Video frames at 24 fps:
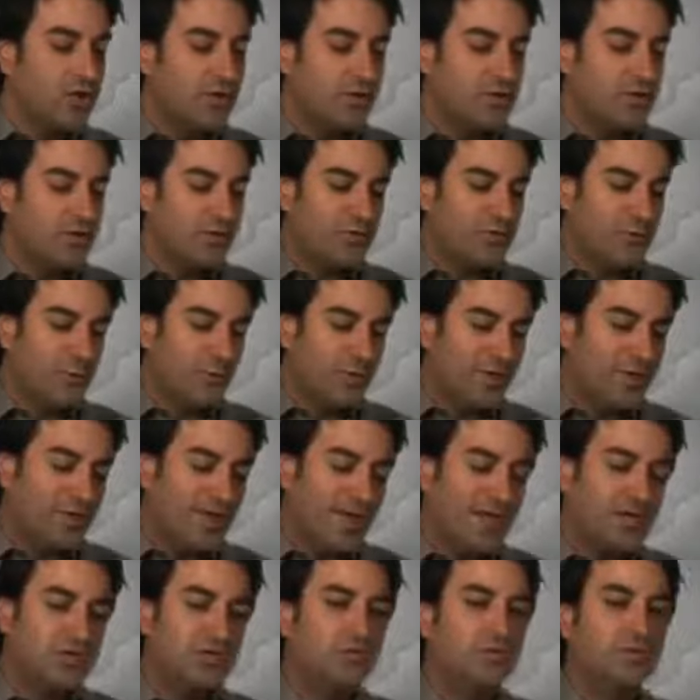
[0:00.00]
there will be a
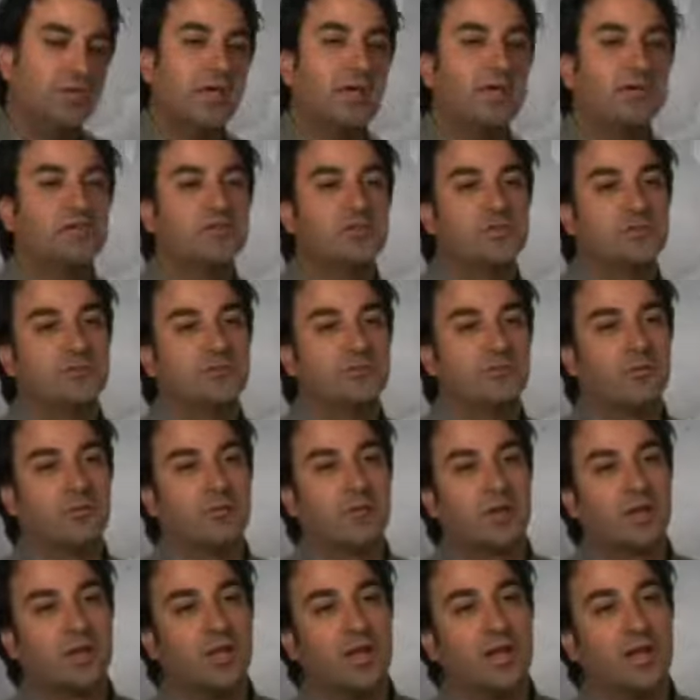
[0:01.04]
natural tendency for
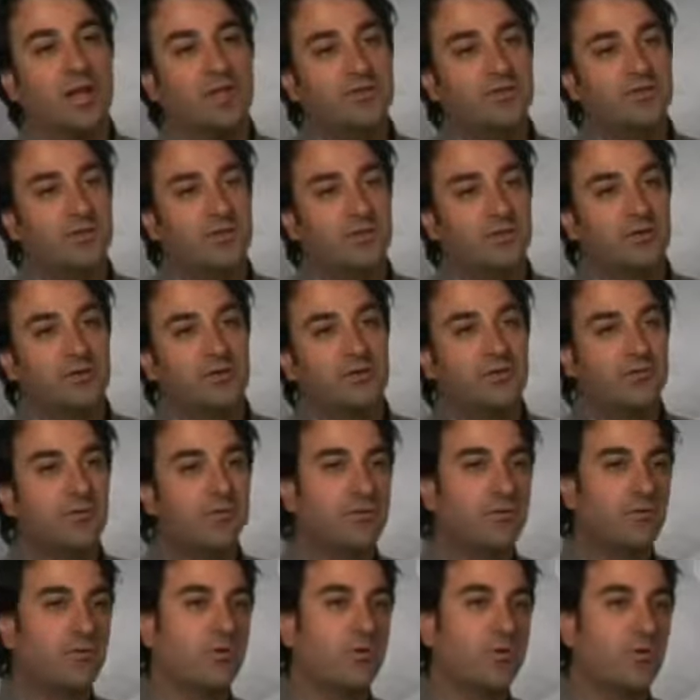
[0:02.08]
the clients that are
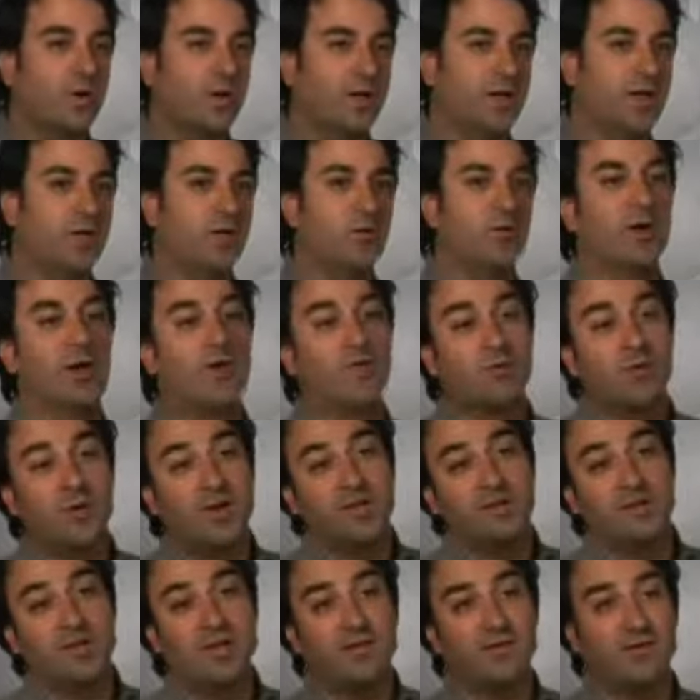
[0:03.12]
further away or
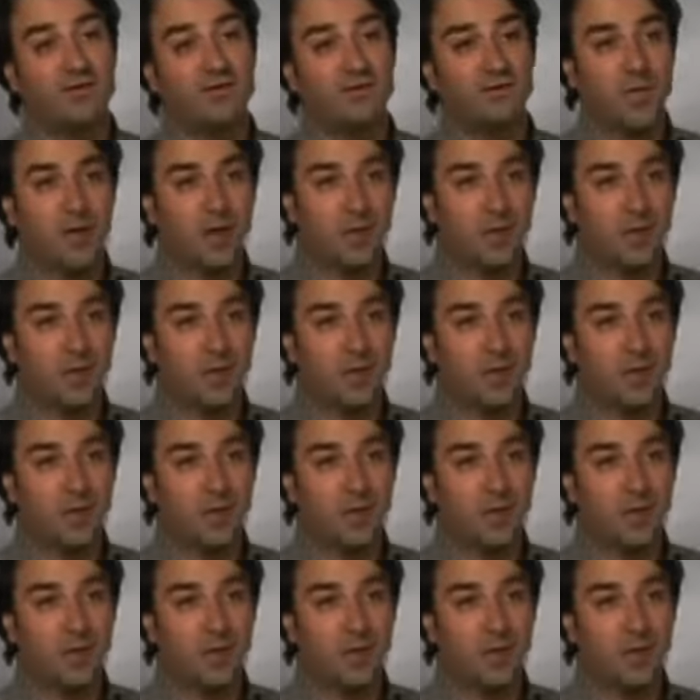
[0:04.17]
otherwise having